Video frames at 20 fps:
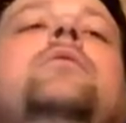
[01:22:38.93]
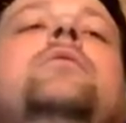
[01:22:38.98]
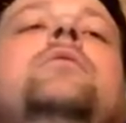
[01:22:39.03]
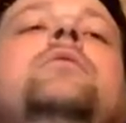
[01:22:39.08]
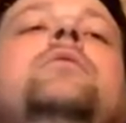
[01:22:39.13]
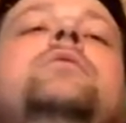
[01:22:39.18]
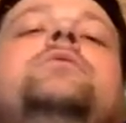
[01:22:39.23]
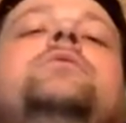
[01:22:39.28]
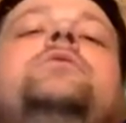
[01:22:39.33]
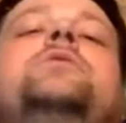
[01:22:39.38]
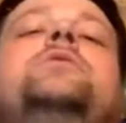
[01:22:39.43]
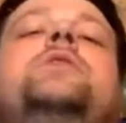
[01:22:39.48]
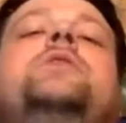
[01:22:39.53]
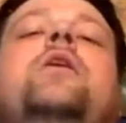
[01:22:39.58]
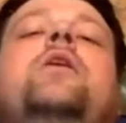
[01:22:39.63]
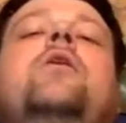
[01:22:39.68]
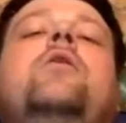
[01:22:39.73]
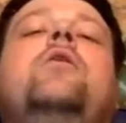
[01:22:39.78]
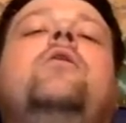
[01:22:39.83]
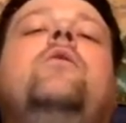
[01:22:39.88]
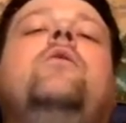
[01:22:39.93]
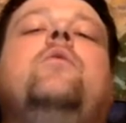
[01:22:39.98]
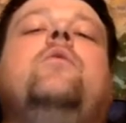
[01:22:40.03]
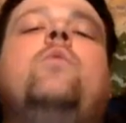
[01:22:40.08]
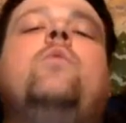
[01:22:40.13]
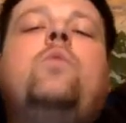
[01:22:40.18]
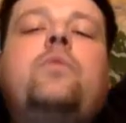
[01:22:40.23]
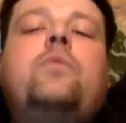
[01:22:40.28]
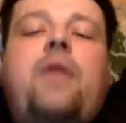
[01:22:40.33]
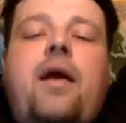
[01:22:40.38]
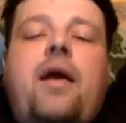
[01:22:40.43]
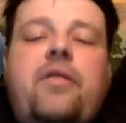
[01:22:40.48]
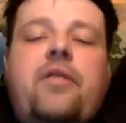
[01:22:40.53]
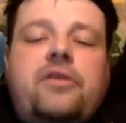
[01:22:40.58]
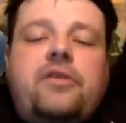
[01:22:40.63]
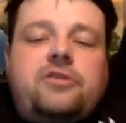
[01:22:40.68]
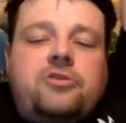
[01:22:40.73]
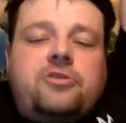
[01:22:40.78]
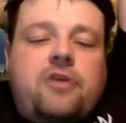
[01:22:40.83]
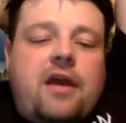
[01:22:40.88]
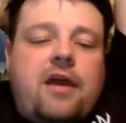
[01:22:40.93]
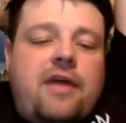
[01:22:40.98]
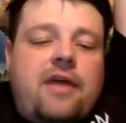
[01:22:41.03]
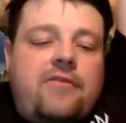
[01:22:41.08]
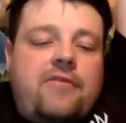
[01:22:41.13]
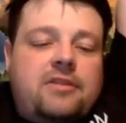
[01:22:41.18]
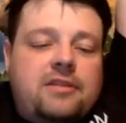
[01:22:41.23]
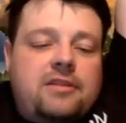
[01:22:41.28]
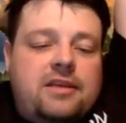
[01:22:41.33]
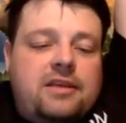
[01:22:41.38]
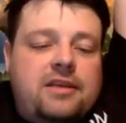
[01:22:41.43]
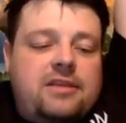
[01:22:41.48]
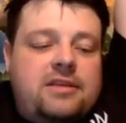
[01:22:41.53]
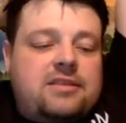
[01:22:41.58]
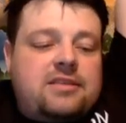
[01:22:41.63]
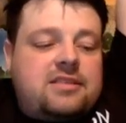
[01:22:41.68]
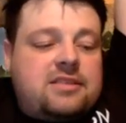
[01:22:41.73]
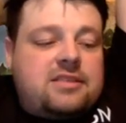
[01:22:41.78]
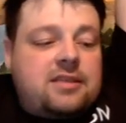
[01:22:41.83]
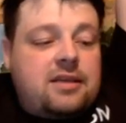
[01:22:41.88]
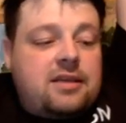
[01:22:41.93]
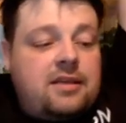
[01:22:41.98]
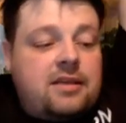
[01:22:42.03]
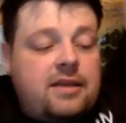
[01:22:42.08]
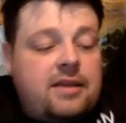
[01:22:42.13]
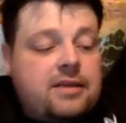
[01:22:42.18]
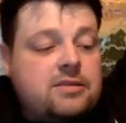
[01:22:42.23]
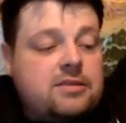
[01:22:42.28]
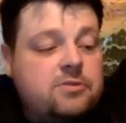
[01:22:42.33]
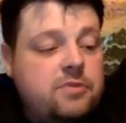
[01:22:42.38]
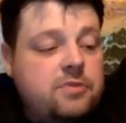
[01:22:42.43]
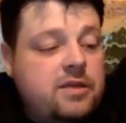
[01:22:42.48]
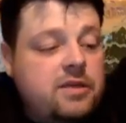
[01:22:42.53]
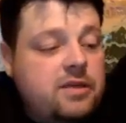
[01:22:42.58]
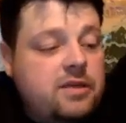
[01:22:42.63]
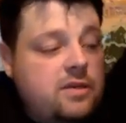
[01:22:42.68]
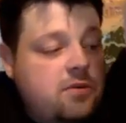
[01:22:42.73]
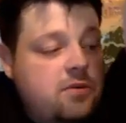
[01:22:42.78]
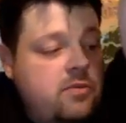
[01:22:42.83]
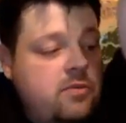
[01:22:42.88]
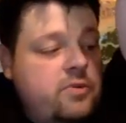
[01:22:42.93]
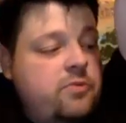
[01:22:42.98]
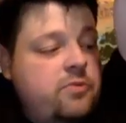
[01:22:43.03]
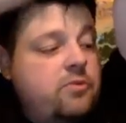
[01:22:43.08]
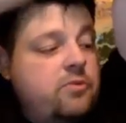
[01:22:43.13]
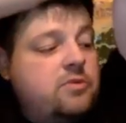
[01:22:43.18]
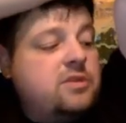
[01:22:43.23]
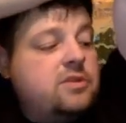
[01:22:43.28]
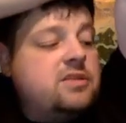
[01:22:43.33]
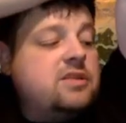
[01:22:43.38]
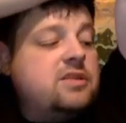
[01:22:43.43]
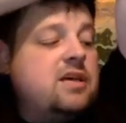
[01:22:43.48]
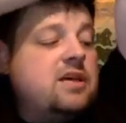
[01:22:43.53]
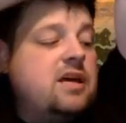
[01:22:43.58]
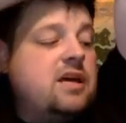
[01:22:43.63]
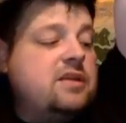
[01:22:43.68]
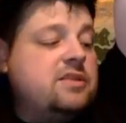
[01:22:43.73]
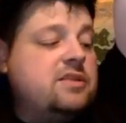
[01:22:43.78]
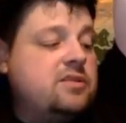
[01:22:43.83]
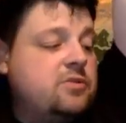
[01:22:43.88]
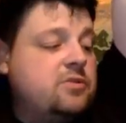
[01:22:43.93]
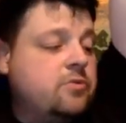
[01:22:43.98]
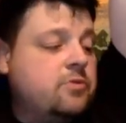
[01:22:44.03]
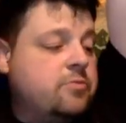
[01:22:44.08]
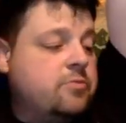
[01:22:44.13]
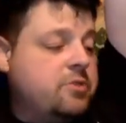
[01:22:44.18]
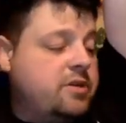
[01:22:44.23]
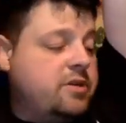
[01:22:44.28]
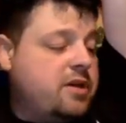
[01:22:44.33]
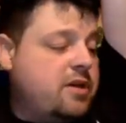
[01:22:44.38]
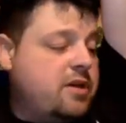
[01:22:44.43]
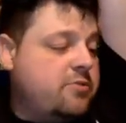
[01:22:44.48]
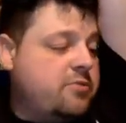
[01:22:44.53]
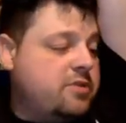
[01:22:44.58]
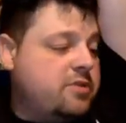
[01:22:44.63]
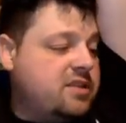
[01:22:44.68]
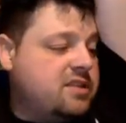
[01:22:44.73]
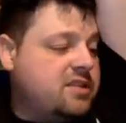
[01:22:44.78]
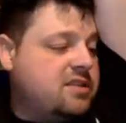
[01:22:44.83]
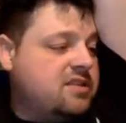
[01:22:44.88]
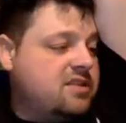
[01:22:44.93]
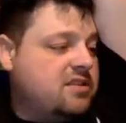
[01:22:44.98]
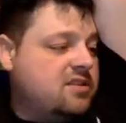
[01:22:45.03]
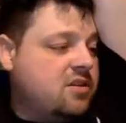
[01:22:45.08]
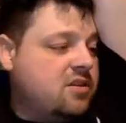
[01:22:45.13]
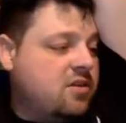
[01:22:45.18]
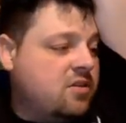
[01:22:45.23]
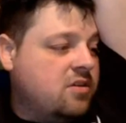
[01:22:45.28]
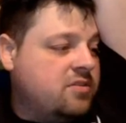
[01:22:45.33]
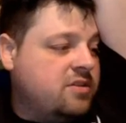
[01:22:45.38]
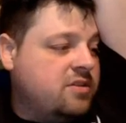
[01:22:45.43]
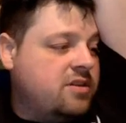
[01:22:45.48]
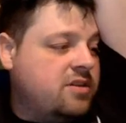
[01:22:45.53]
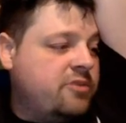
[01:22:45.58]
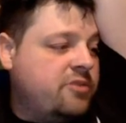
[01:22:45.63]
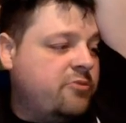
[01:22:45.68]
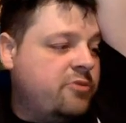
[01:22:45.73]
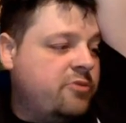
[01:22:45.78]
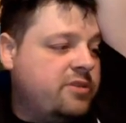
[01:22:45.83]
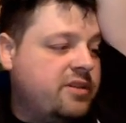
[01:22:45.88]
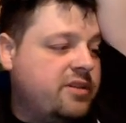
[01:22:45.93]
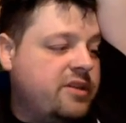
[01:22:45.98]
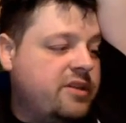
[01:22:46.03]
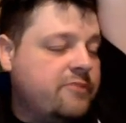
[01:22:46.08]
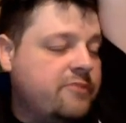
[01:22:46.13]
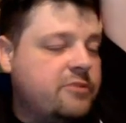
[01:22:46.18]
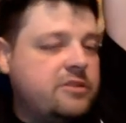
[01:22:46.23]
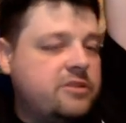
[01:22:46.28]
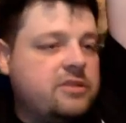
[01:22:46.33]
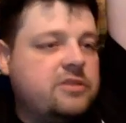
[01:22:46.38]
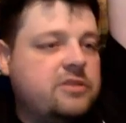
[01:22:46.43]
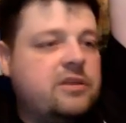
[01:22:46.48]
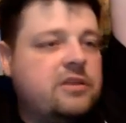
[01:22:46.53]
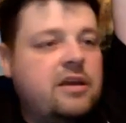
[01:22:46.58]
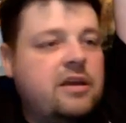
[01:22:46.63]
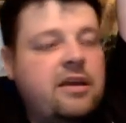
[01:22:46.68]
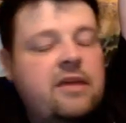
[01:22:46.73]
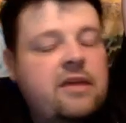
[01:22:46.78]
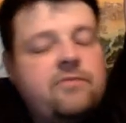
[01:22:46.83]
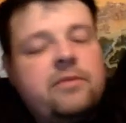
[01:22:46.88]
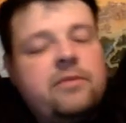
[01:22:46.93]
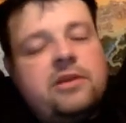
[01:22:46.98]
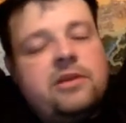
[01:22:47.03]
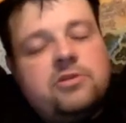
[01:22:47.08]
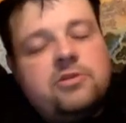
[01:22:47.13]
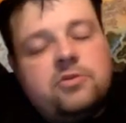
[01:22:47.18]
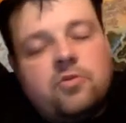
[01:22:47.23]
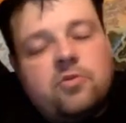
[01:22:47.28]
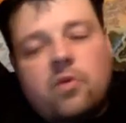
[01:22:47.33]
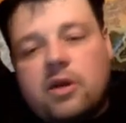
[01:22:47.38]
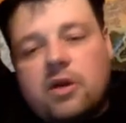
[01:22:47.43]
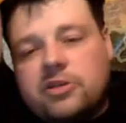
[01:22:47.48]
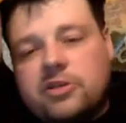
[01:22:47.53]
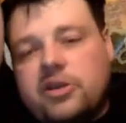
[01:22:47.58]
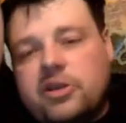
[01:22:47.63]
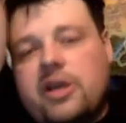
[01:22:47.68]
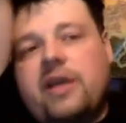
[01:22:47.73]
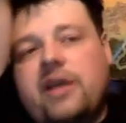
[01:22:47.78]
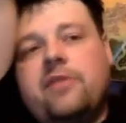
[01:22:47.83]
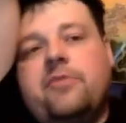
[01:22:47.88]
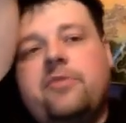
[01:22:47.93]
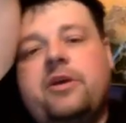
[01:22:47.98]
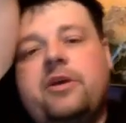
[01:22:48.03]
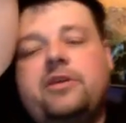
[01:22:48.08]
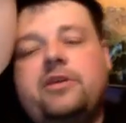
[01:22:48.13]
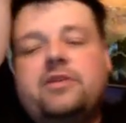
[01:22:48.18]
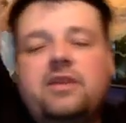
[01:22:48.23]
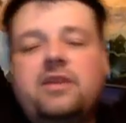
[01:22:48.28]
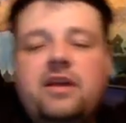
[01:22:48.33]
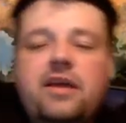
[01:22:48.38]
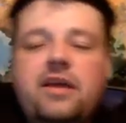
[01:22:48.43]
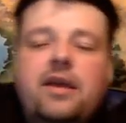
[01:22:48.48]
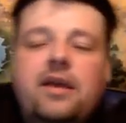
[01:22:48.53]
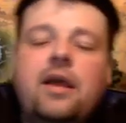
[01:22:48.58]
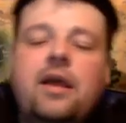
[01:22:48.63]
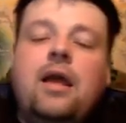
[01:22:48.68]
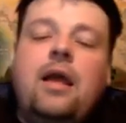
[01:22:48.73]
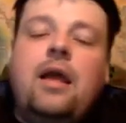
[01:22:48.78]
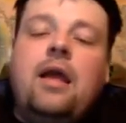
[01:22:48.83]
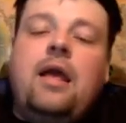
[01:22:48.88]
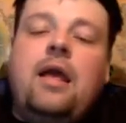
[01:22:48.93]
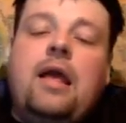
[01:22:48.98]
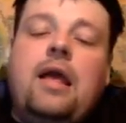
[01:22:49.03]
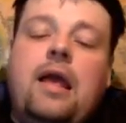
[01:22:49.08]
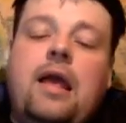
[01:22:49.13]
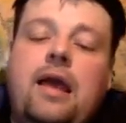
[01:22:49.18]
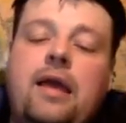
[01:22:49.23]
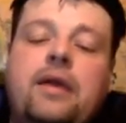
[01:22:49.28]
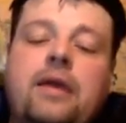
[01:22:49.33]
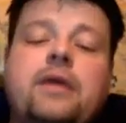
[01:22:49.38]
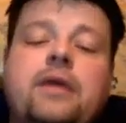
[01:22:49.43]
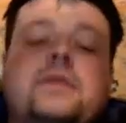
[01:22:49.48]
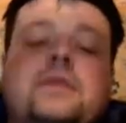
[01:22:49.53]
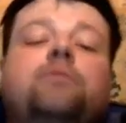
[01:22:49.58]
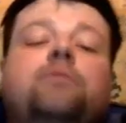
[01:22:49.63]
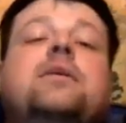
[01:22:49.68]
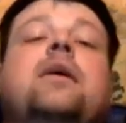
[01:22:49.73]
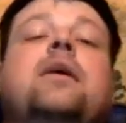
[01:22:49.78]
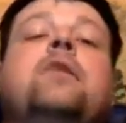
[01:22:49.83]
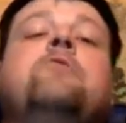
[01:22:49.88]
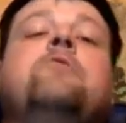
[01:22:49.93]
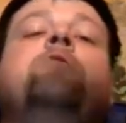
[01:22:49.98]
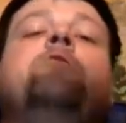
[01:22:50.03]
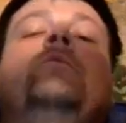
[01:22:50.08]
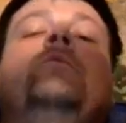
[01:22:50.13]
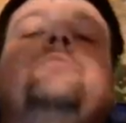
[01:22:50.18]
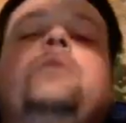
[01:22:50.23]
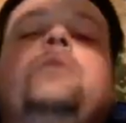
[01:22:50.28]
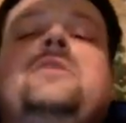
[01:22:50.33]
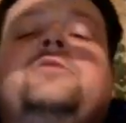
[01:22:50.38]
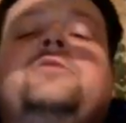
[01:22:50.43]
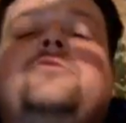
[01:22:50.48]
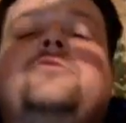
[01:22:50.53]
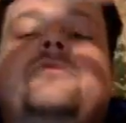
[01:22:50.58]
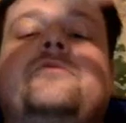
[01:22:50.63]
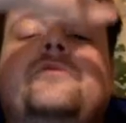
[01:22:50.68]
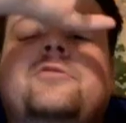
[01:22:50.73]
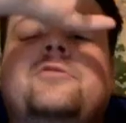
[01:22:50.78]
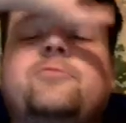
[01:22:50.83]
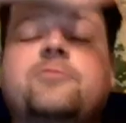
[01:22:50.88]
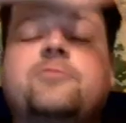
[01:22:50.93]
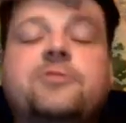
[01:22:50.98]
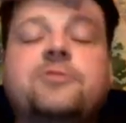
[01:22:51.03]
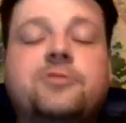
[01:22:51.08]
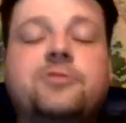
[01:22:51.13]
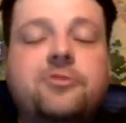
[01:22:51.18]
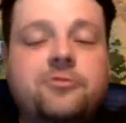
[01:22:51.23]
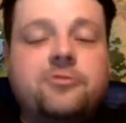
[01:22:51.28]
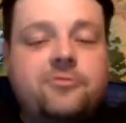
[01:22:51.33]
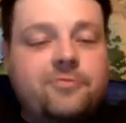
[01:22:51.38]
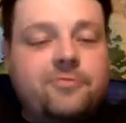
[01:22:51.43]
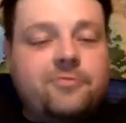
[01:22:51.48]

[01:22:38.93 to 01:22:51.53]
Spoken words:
So, now that you have a list, next week we will discuss. Normally I would get this all done in one thing, but since I have made you watch anime tonight, and I want to play Trivial Pursuit,